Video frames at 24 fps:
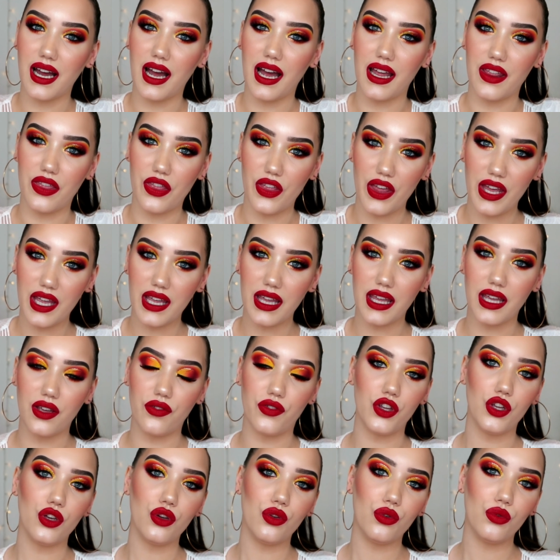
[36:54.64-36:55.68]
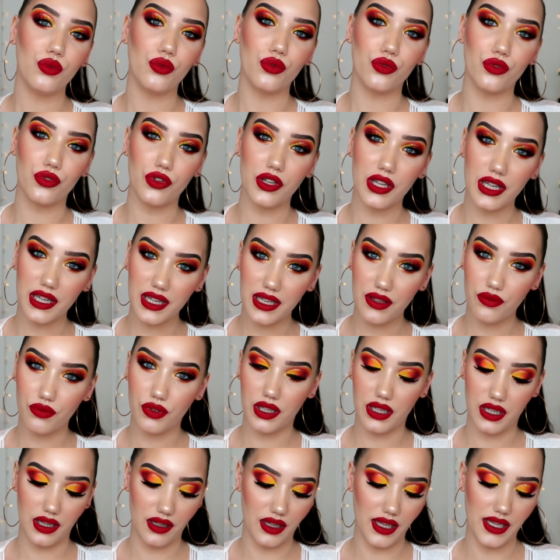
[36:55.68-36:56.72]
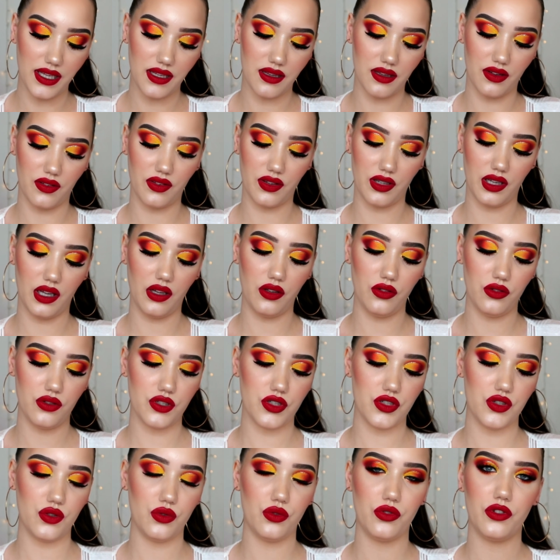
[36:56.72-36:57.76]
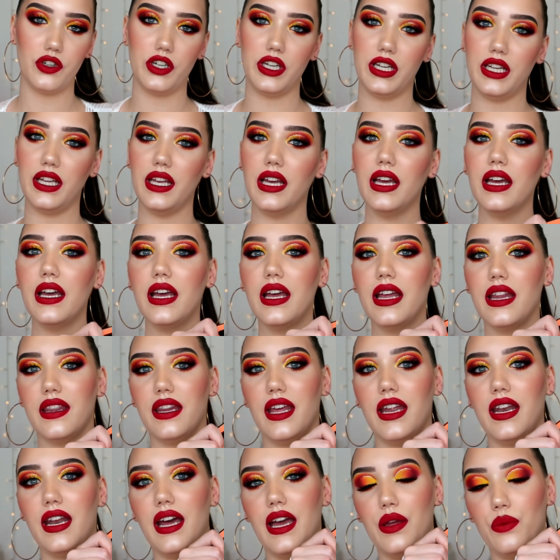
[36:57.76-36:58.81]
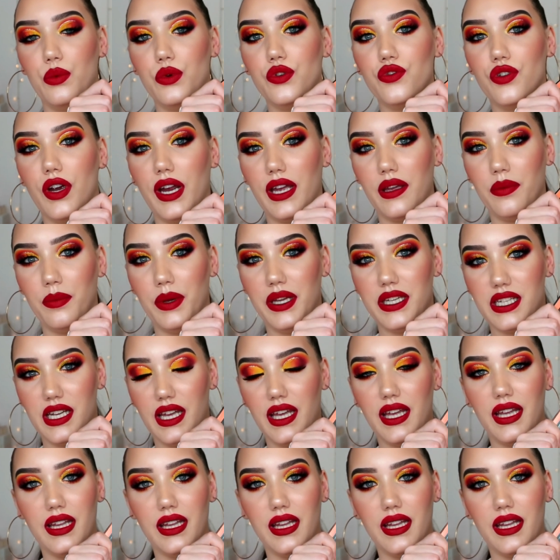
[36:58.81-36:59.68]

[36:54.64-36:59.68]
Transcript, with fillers: I think if you really, really like this colour story, then I would recommend it.